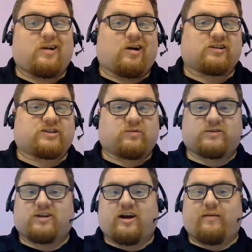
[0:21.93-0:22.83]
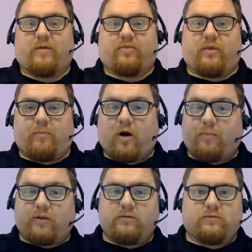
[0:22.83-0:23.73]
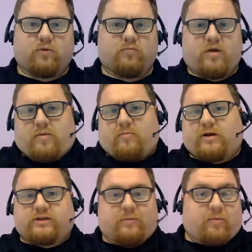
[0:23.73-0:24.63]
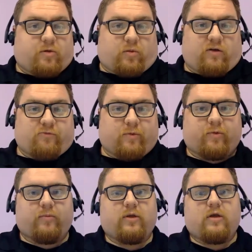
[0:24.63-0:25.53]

Also, sorry about the purple, or maybe I'm not sorry, maybe you love purple,